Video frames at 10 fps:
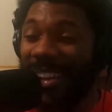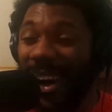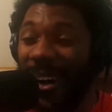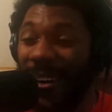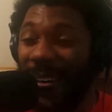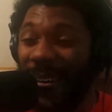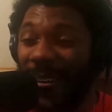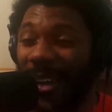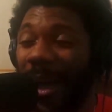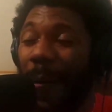
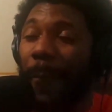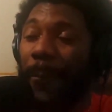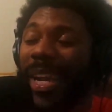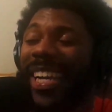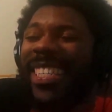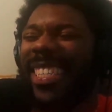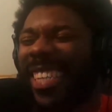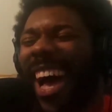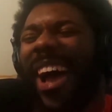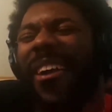gone. Be the
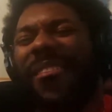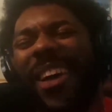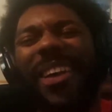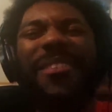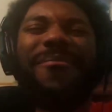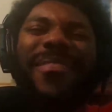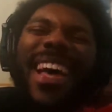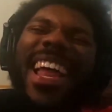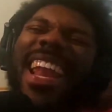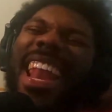start of a new
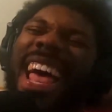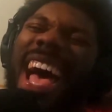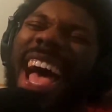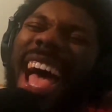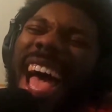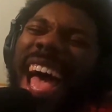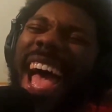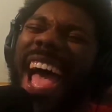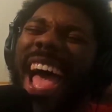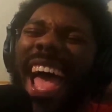
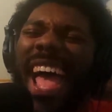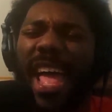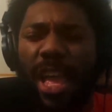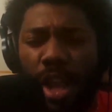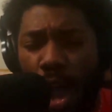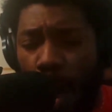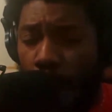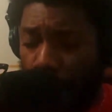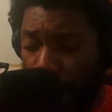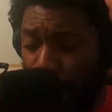bloodline.
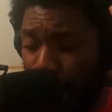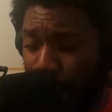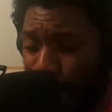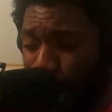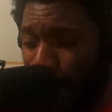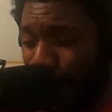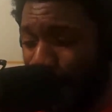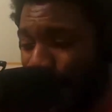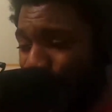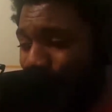Be the start
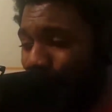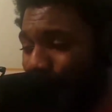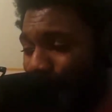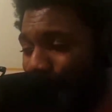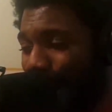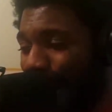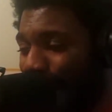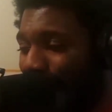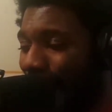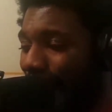of a new
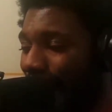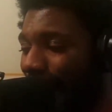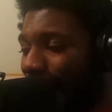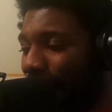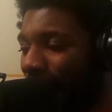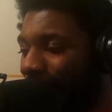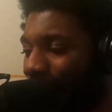bloodline. I hit my